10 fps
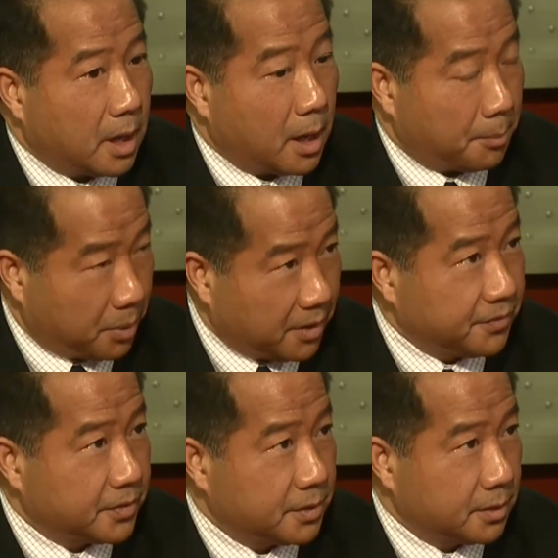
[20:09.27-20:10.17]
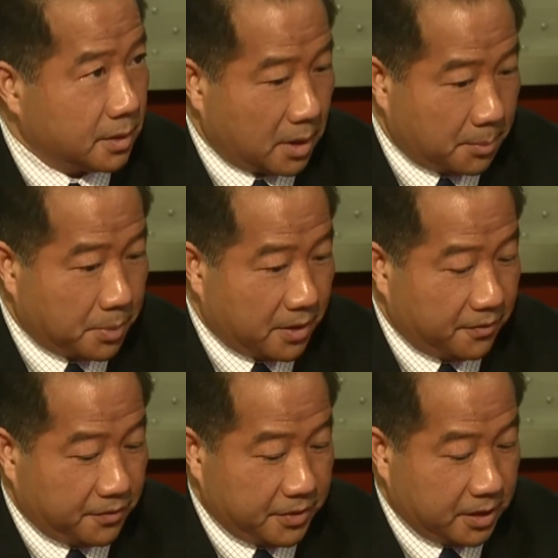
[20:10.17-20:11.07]
above
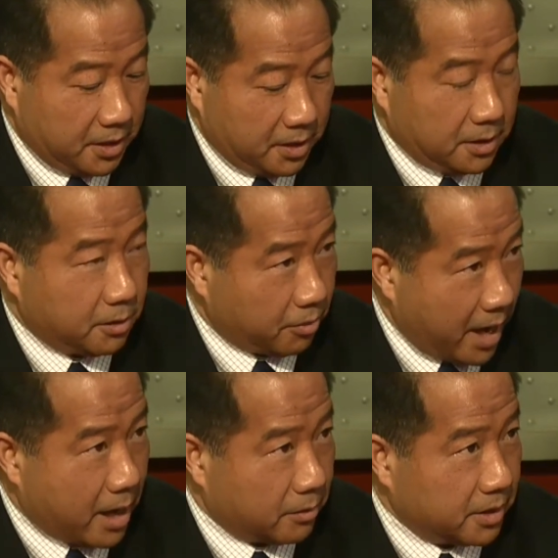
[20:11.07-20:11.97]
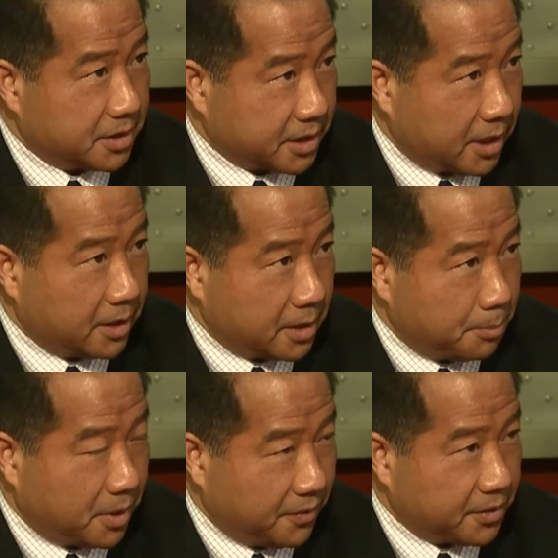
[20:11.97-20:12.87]
above the crowd, let's say, and
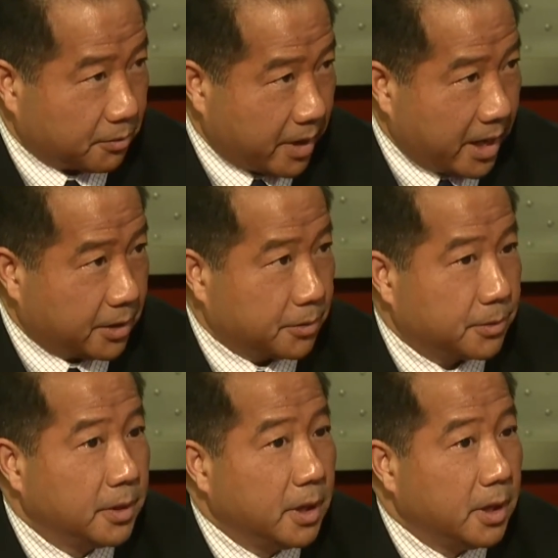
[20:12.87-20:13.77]
above the mm -hmm. rancor.